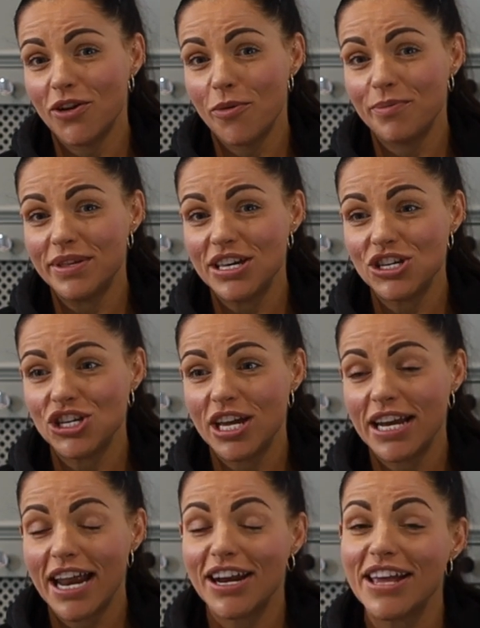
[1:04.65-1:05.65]

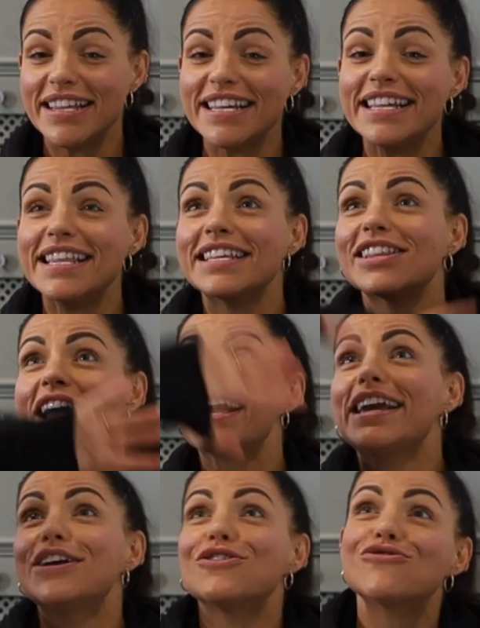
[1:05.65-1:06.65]
competition, and I'd seen this
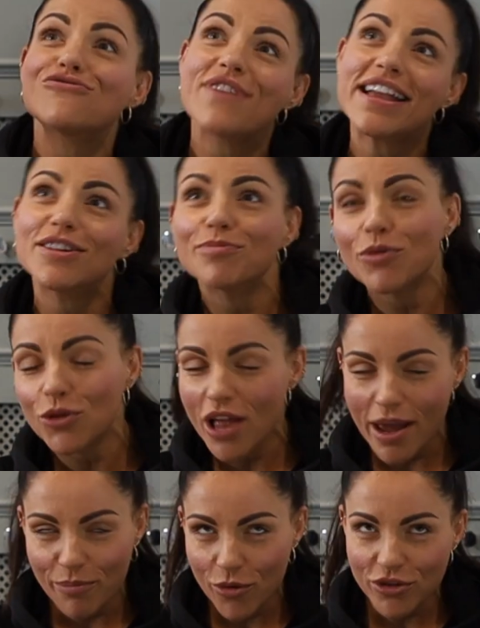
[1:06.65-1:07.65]
incredible
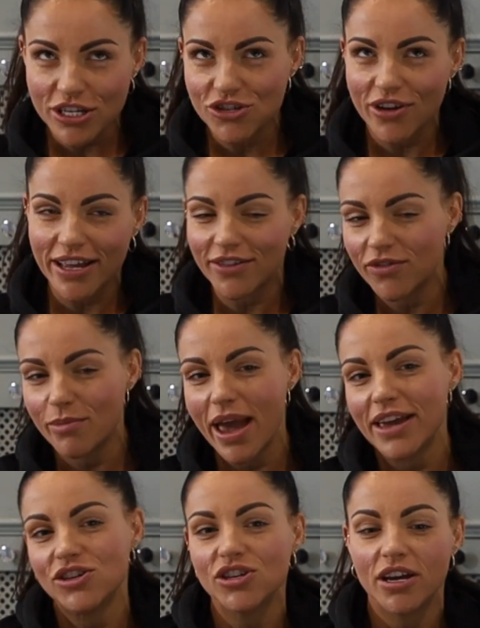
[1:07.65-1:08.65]
body
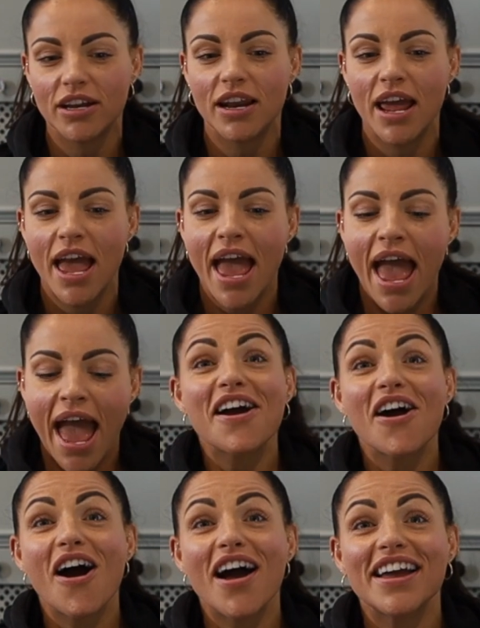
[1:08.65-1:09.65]
transformation.
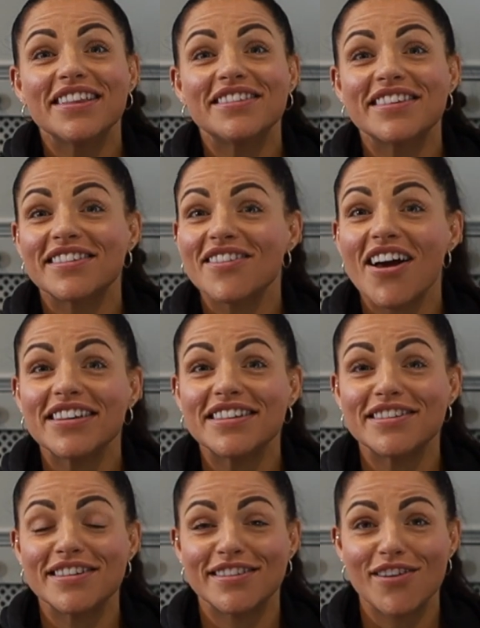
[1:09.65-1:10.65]
I
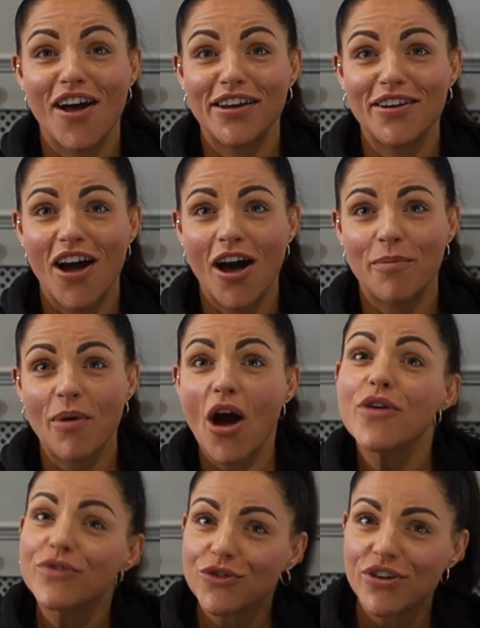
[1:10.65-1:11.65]
decided to sign up
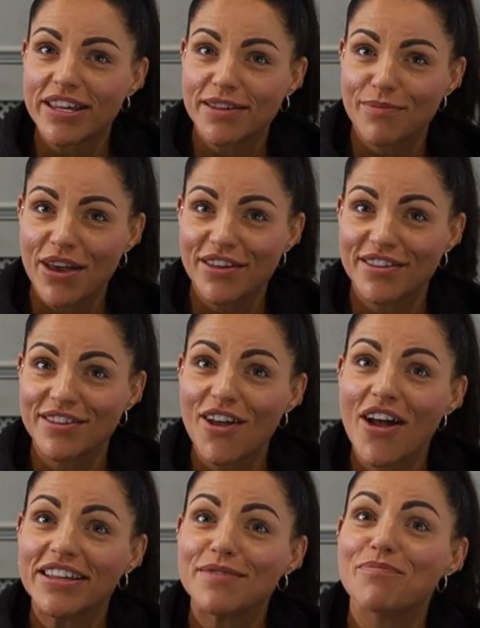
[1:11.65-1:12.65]
over Christmas,
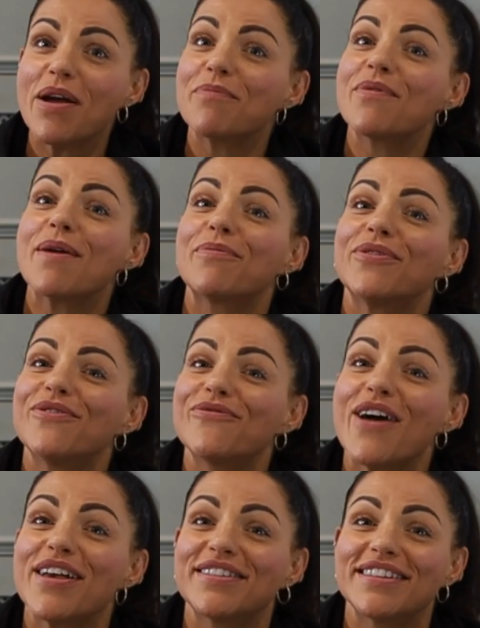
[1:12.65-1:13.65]
started my prep on the
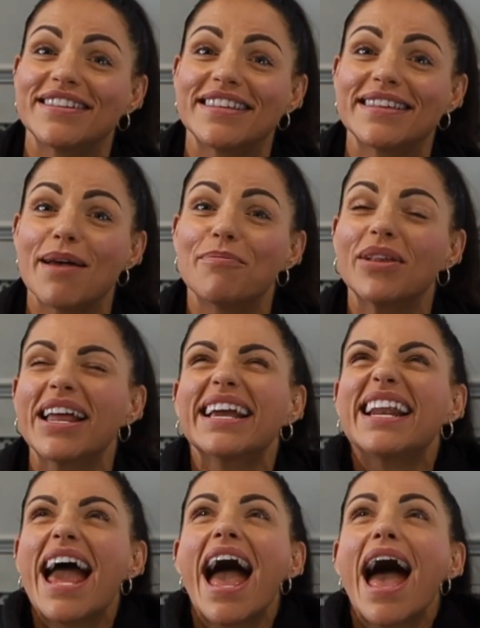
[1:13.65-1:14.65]
1st of December like
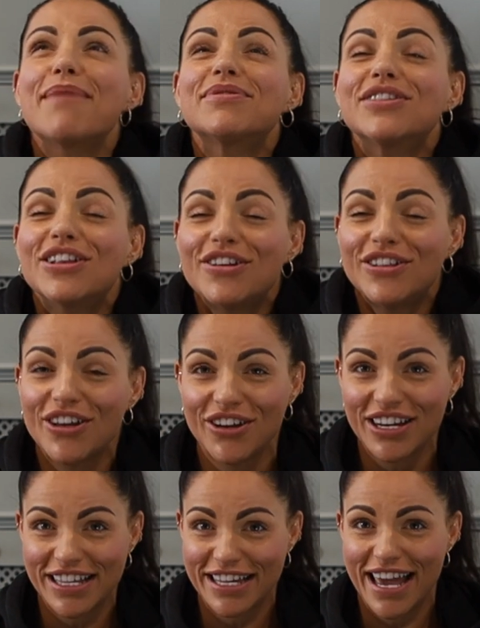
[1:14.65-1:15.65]
an absolute
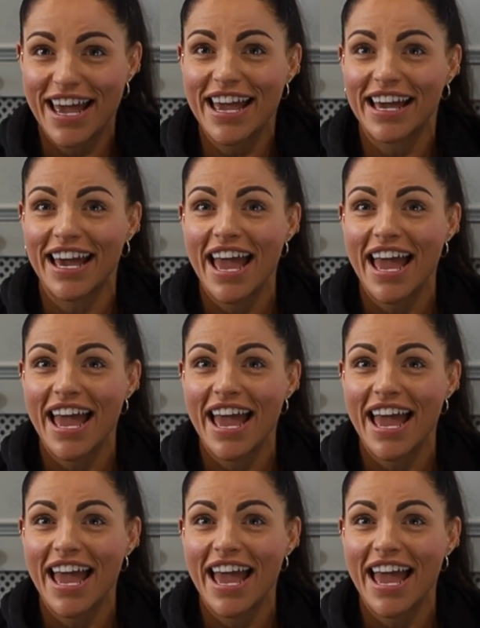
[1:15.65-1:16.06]
lunatic,